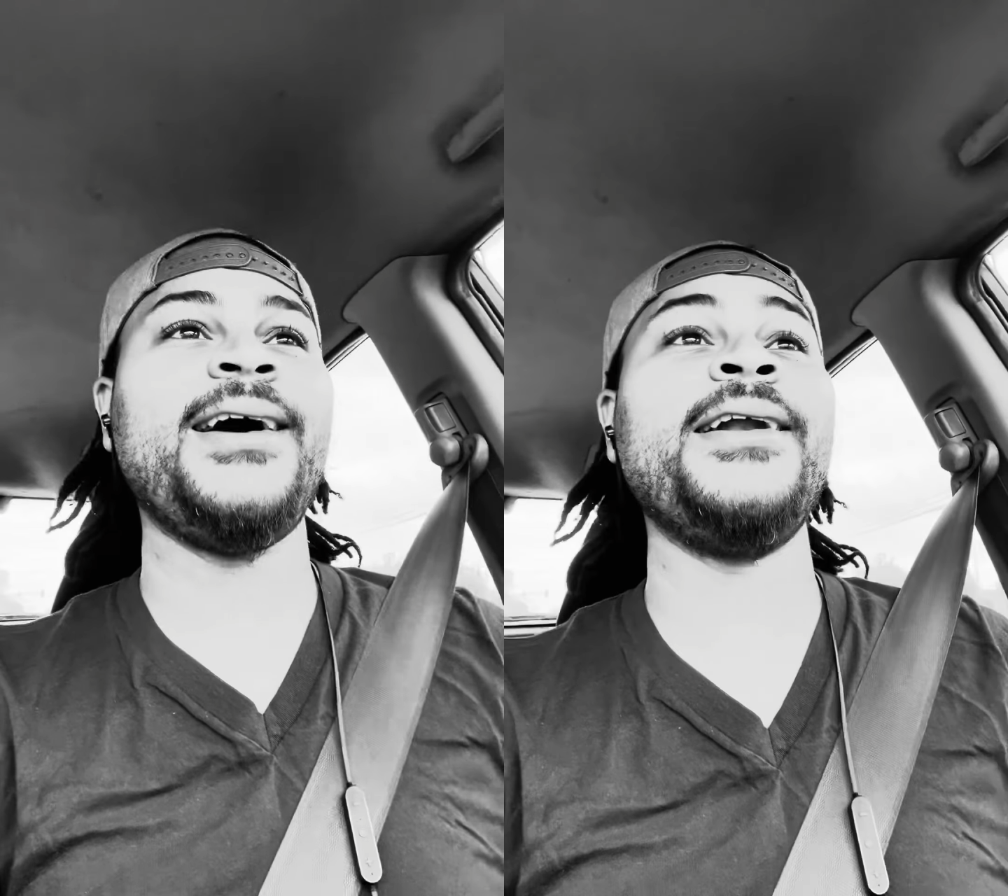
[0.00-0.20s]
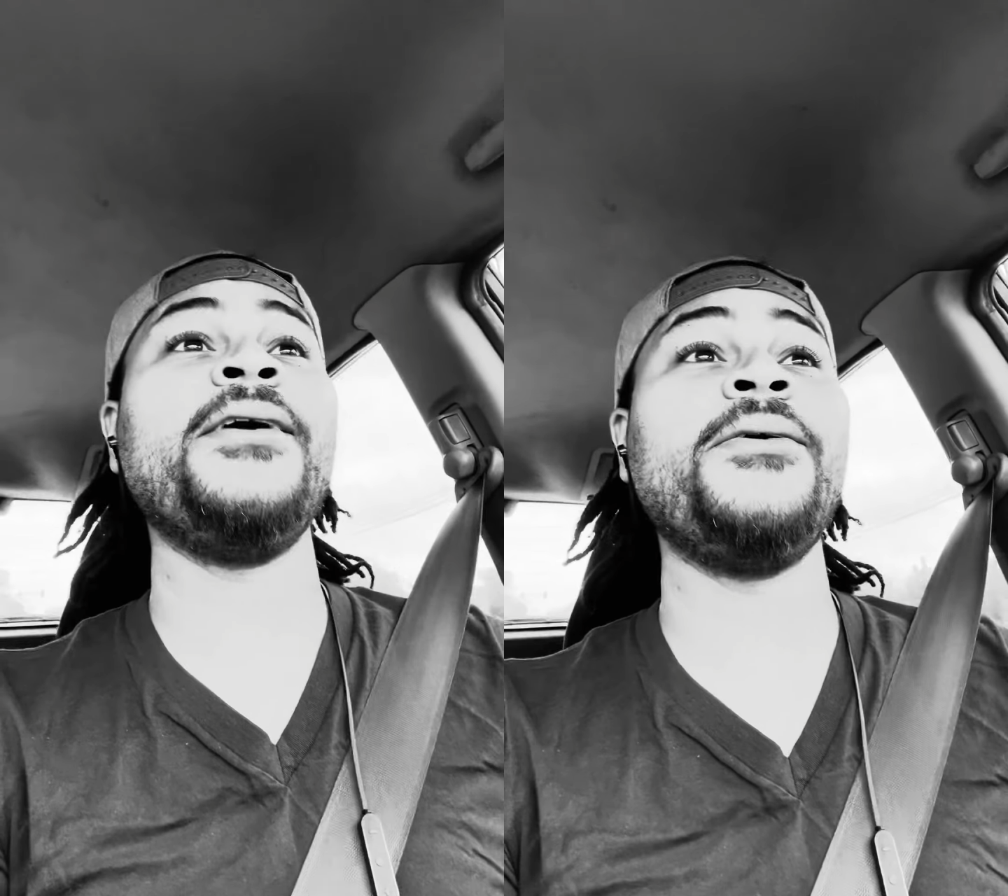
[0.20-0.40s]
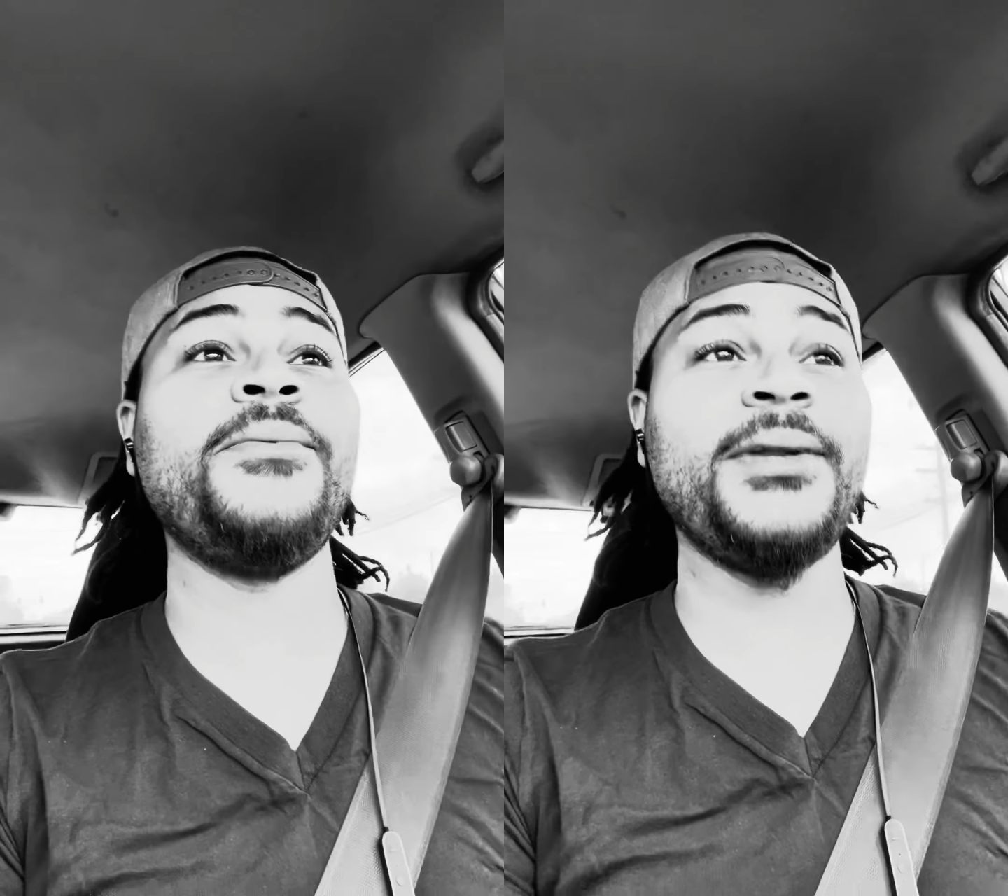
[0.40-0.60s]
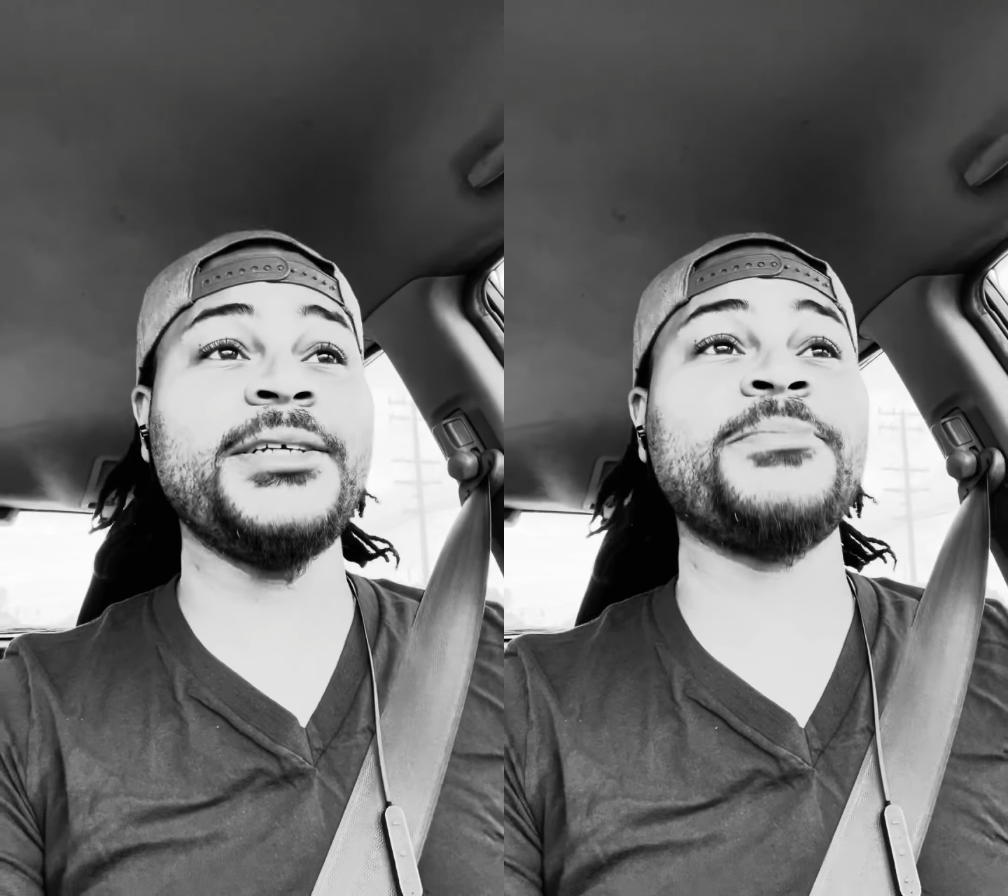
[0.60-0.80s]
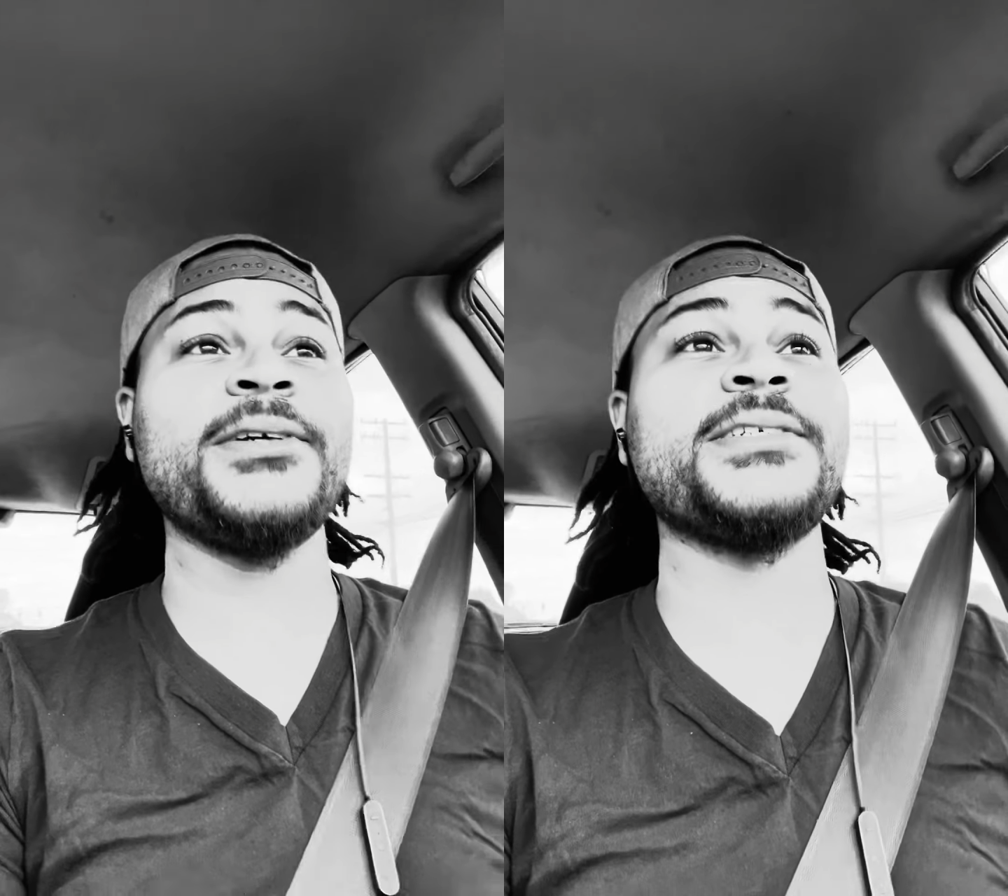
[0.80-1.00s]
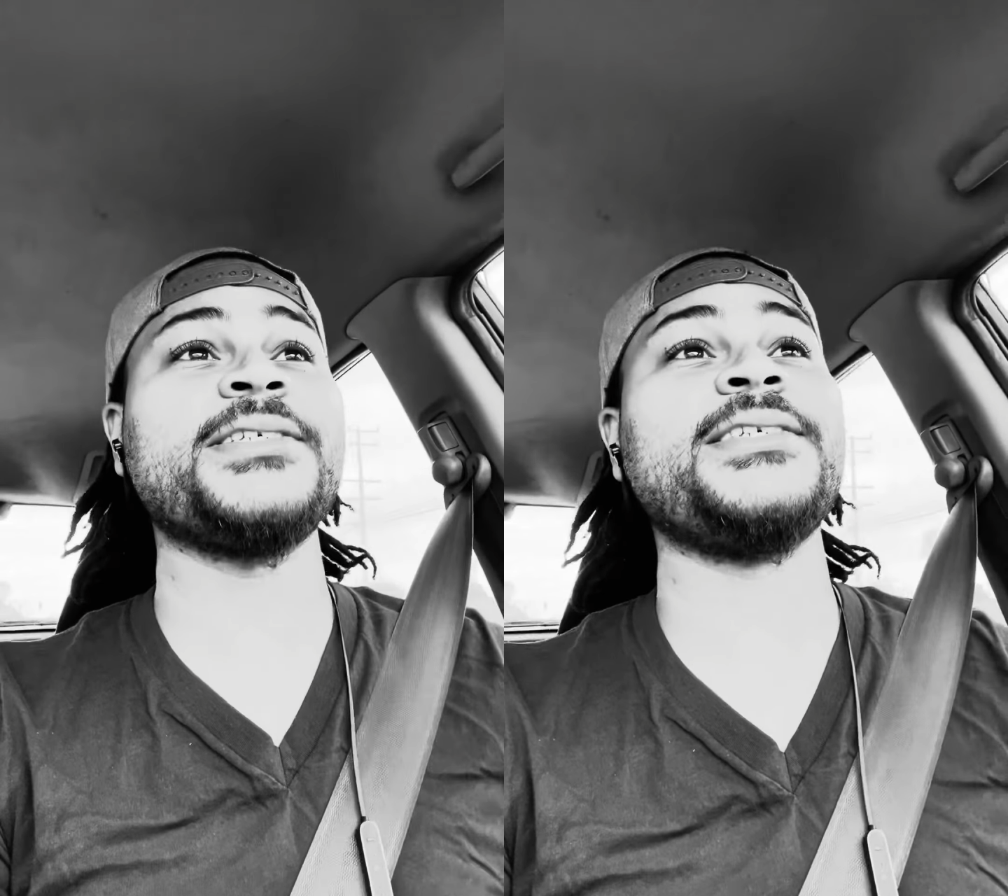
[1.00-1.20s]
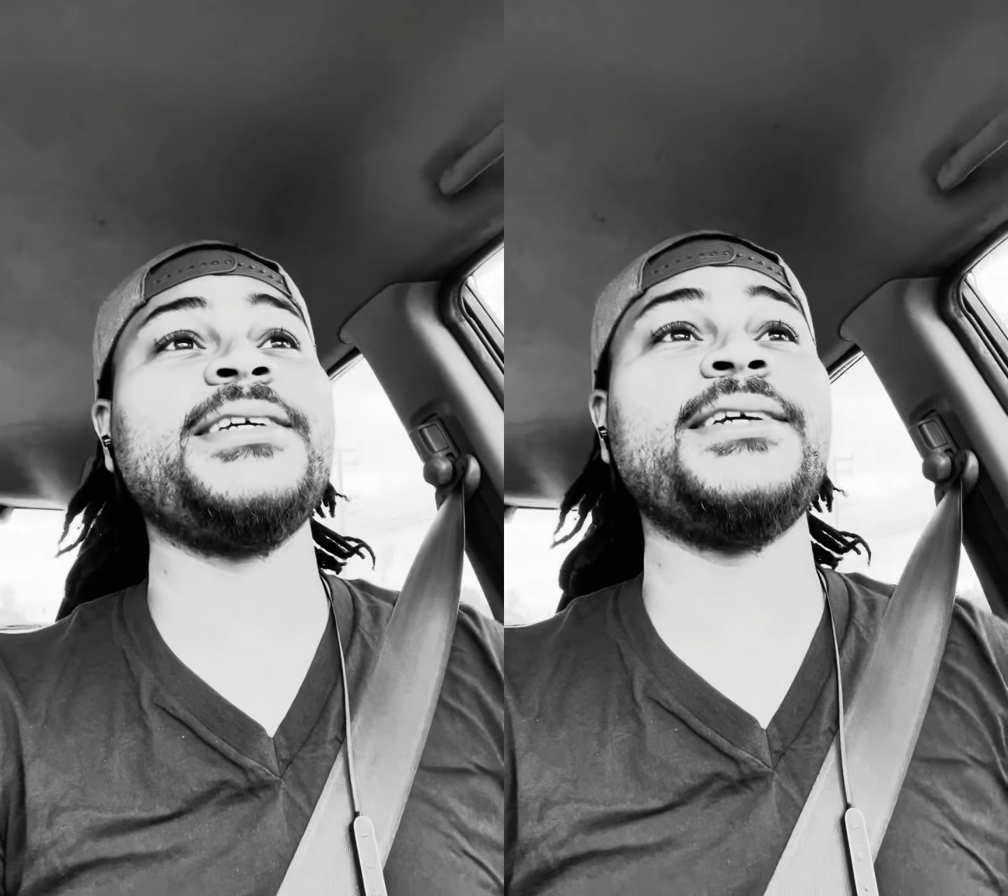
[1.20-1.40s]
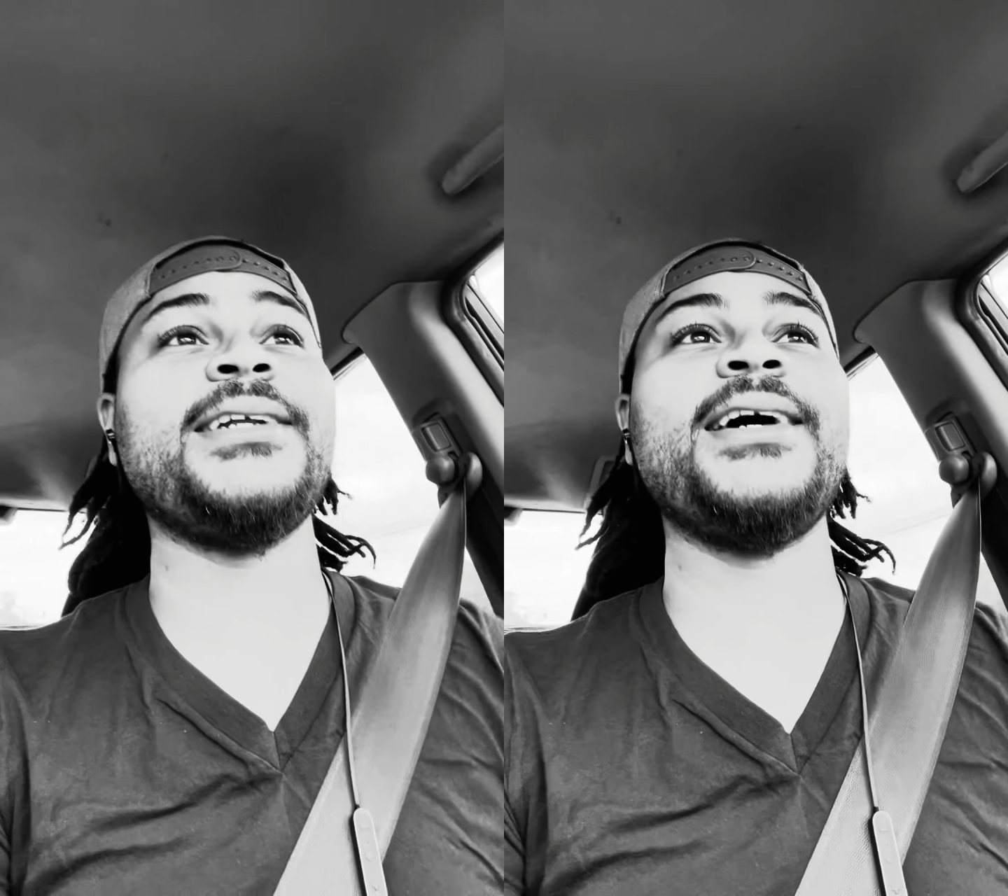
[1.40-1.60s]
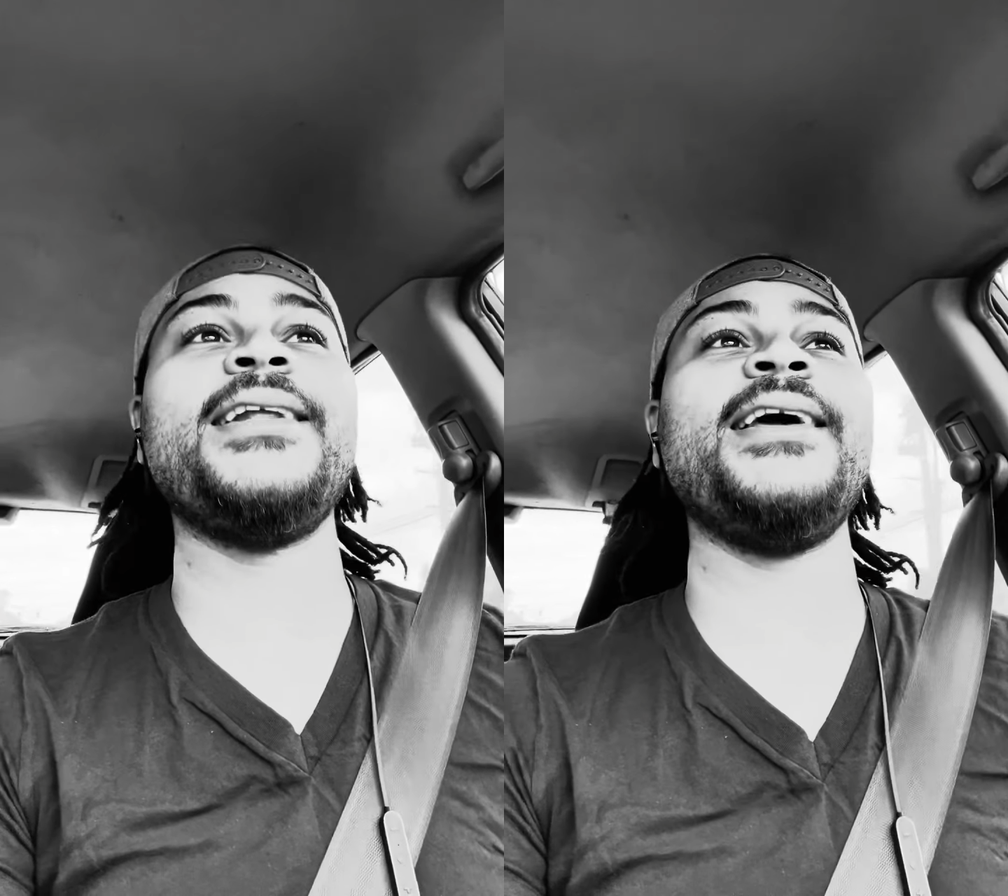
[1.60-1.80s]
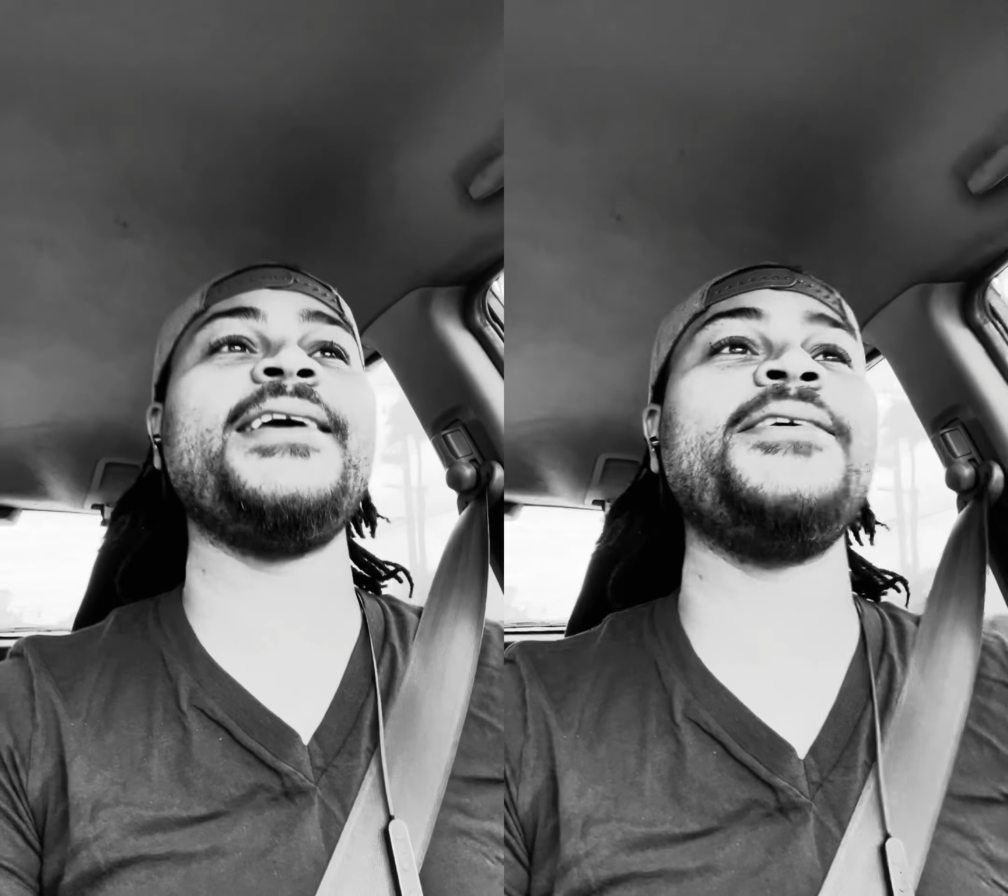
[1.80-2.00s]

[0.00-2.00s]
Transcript: I know when this person sees it, like, dang,